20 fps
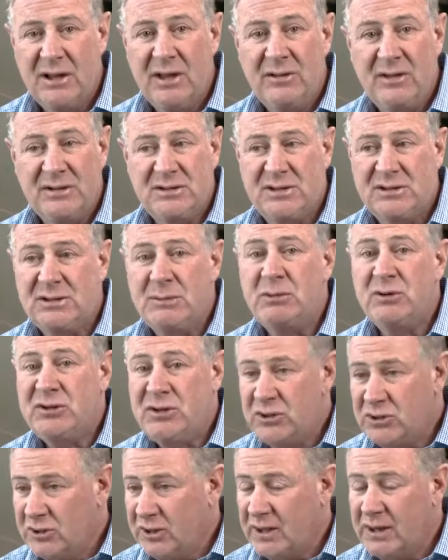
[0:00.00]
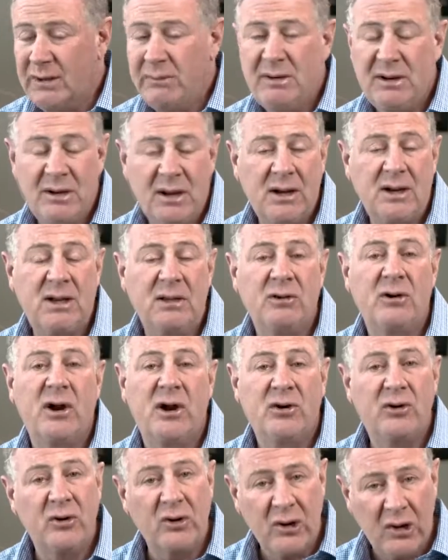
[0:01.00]
this is a procedure that can be done either
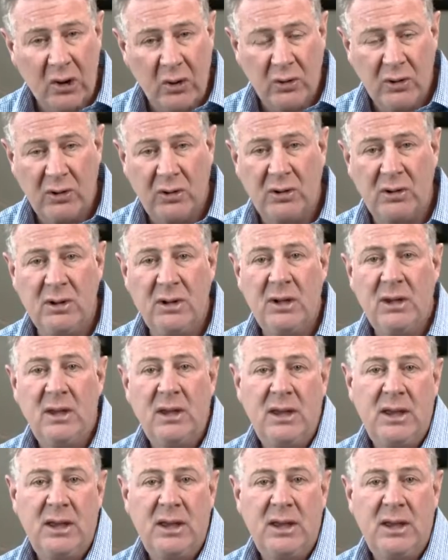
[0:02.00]
under local,